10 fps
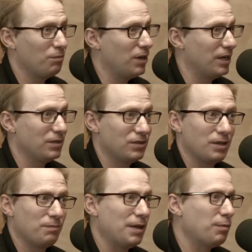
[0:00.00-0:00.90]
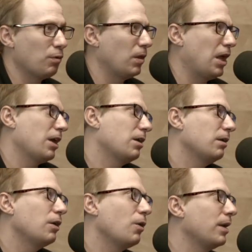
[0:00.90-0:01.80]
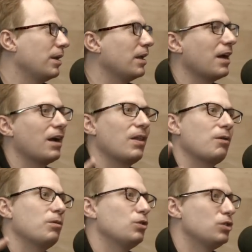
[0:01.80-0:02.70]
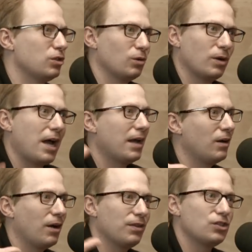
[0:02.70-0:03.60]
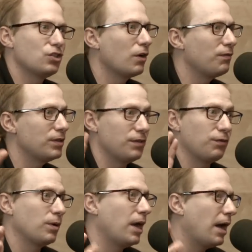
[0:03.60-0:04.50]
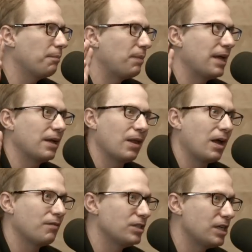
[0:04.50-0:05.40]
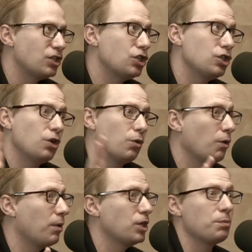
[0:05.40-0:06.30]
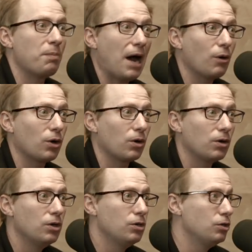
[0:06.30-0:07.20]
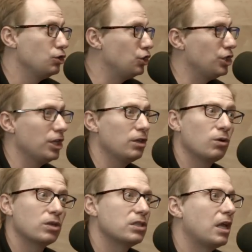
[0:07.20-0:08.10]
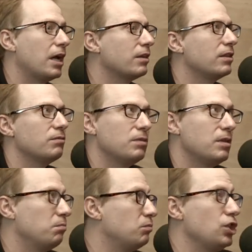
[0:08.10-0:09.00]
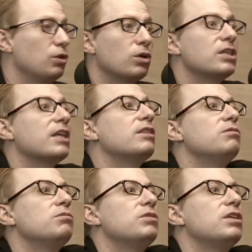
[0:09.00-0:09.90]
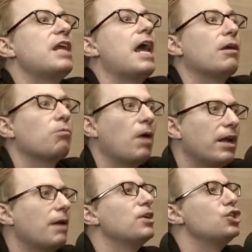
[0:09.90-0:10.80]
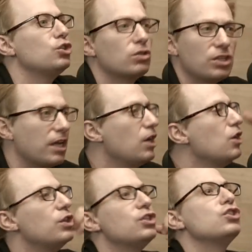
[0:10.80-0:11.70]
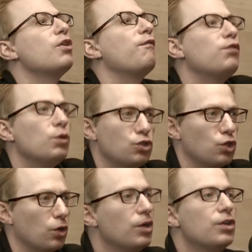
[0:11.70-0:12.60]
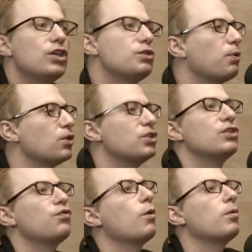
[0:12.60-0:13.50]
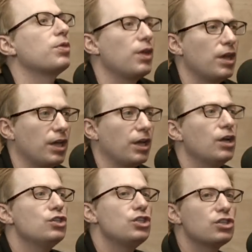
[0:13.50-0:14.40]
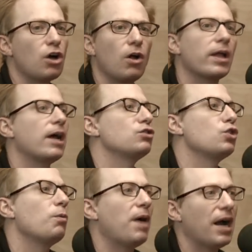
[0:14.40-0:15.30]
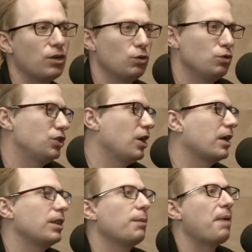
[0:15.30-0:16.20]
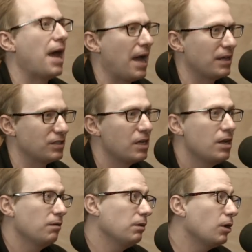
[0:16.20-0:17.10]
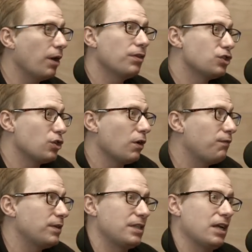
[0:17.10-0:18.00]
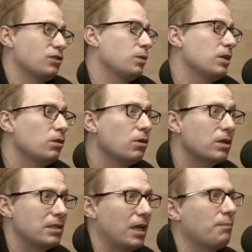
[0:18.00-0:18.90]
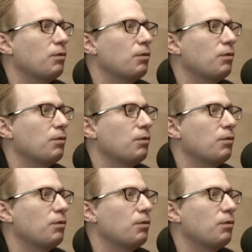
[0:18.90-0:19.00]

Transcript: bites, and people were like, you know, and kind of like when you just look at it on the surface, if you're not paying a lot of attention, you don't know much about her. She looks like she looks like today, right? I mean, she looks like this is the future. This person is forward thinking. She's calling out Joe Biden, who's stuck in the past. You know, on the surface, that's what it looks like. But